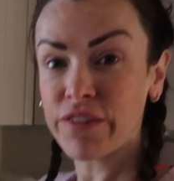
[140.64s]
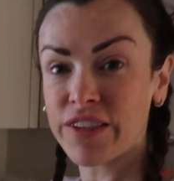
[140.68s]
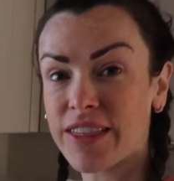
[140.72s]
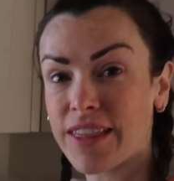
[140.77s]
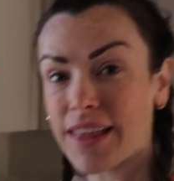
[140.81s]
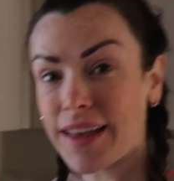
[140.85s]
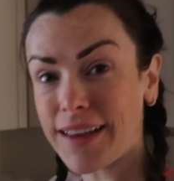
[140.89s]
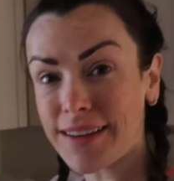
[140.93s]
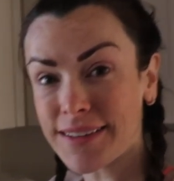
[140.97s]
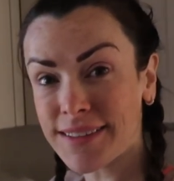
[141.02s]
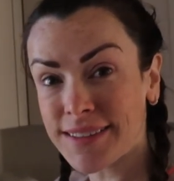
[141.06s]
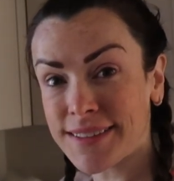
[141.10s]

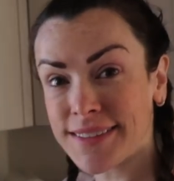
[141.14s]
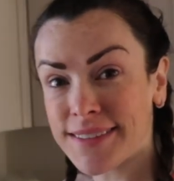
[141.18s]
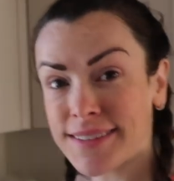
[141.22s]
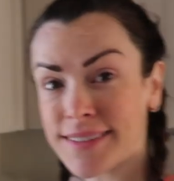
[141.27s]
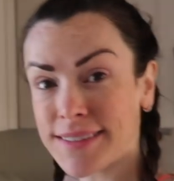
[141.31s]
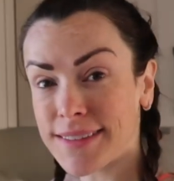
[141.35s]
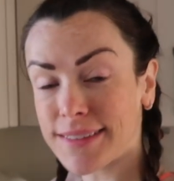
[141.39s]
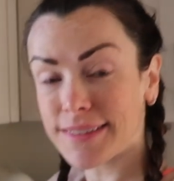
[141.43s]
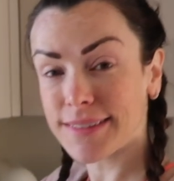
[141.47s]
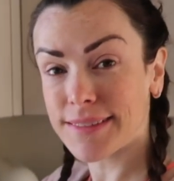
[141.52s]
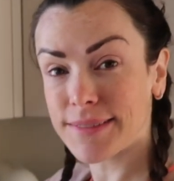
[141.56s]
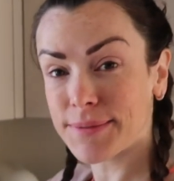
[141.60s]
set
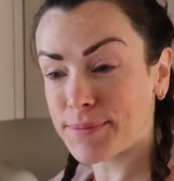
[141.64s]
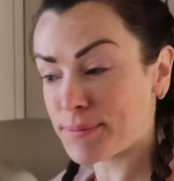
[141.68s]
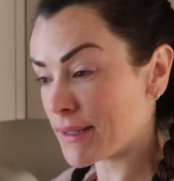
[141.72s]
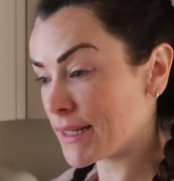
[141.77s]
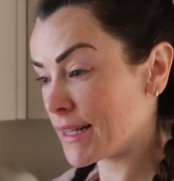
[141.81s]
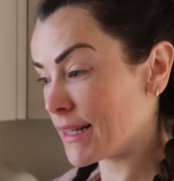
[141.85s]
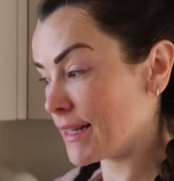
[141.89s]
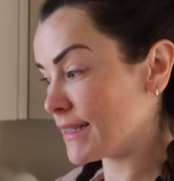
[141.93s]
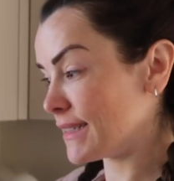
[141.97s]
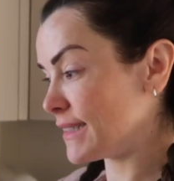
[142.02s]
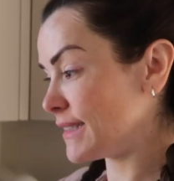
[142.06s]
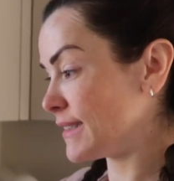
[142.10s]

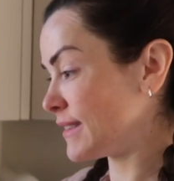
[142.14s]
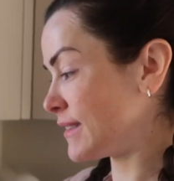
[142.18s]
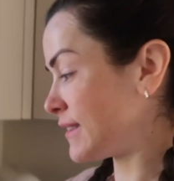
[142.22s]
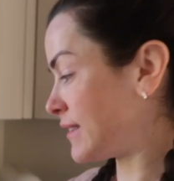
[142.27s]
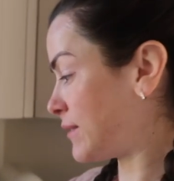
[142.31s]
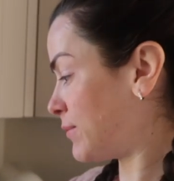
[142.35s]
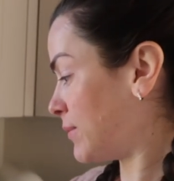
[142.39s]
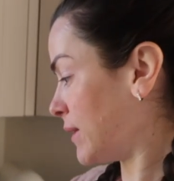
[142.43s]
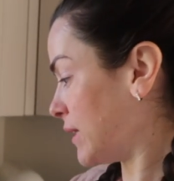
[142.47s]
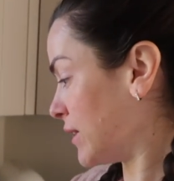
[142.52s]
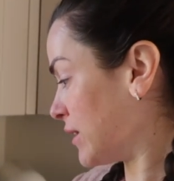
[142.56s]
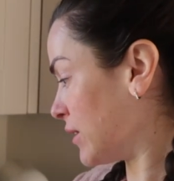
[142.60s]

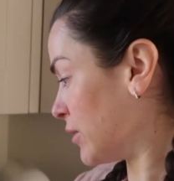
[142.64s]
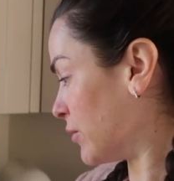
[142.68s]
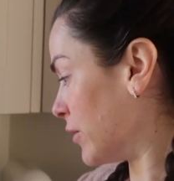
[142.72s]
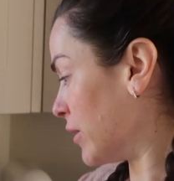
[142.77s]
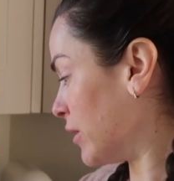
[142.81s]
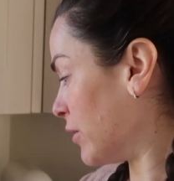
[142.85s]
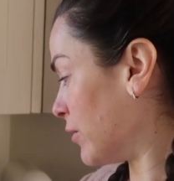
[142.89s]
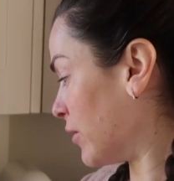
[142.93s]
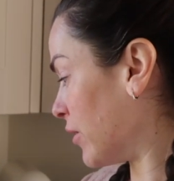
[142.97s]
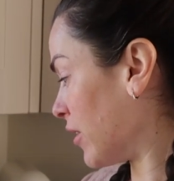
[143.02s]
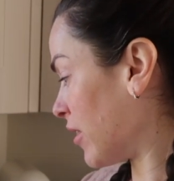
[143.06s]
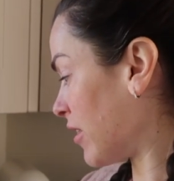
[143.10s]
because my other
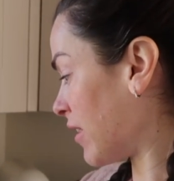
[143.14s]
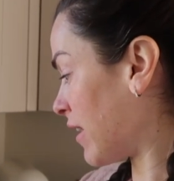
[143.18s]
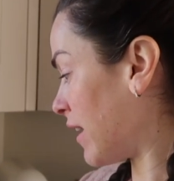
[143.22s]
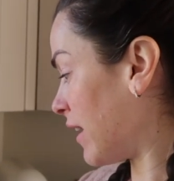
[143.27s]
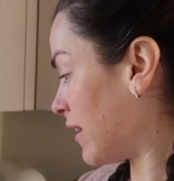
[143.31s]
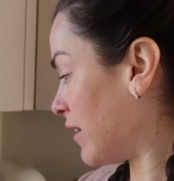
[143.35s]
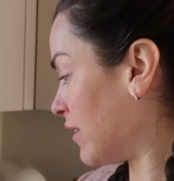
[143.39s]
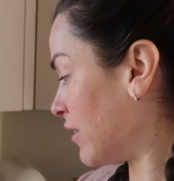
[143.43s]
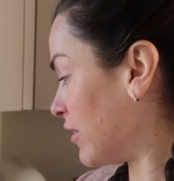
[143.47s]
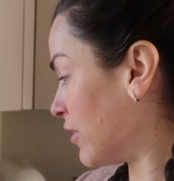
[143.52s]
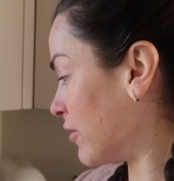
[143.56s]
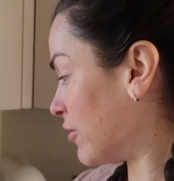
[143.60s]
one was
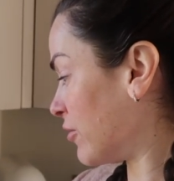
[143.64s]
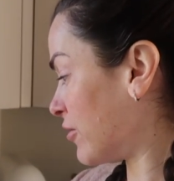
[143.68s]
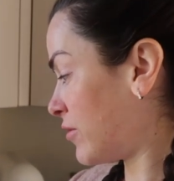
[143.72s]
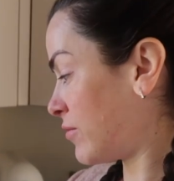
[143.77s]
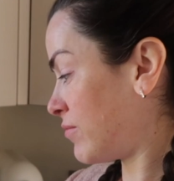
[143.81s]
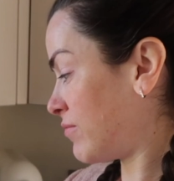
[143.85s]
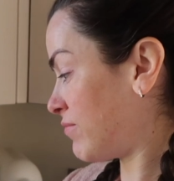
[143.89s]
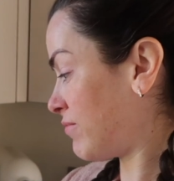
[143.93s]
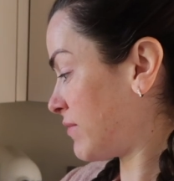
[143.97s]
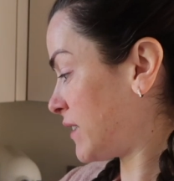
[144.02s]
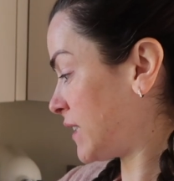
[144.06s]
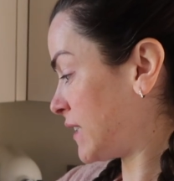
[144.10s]
kind of
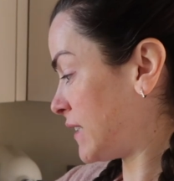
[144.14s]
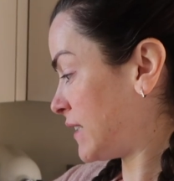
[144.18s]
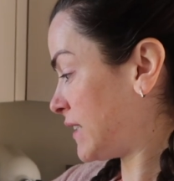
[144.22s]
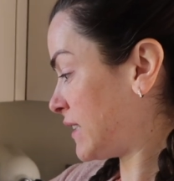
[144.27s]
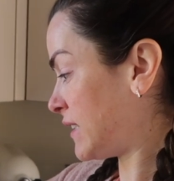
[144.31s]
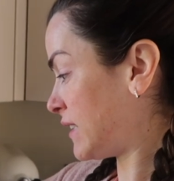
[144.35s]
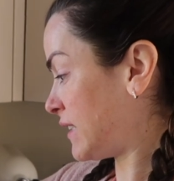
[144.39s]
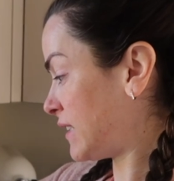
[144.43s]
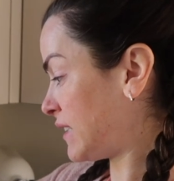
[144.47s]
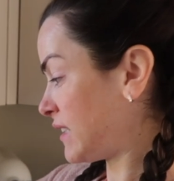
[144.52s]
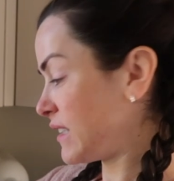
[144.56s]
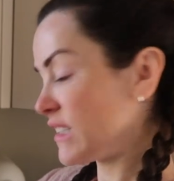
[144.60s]

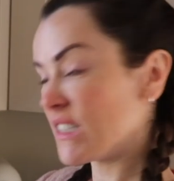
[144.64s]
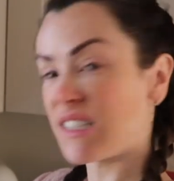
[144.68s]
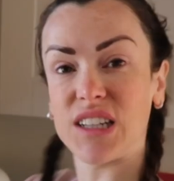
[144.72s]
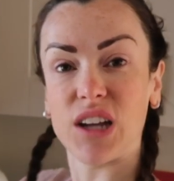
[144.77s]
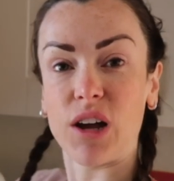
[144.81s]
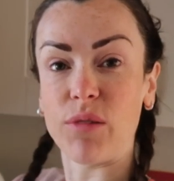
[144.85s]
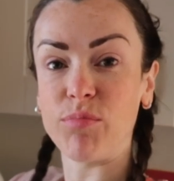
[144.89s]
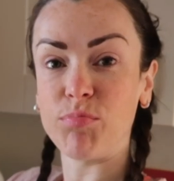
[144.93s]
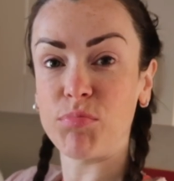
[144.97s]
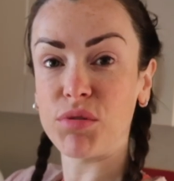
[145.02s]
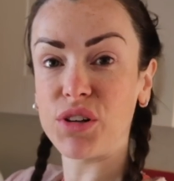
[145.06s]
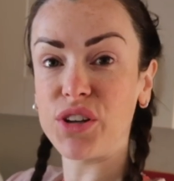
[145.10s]

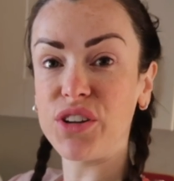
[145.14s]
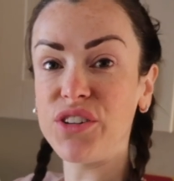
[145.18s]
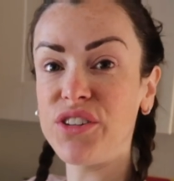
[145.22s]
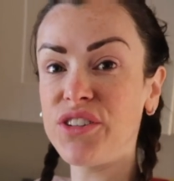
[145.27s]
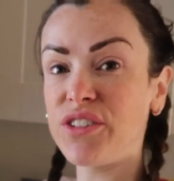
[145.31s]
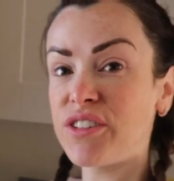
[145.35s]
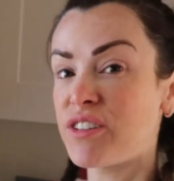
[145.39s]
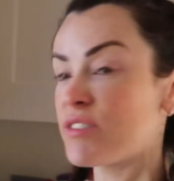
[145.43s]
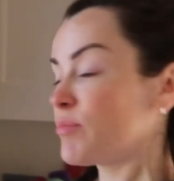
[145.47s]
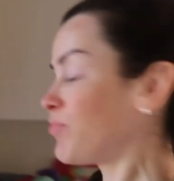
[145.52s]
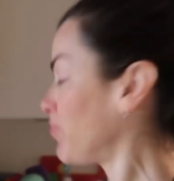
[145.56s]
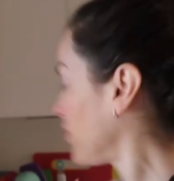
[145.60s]
gone blunt,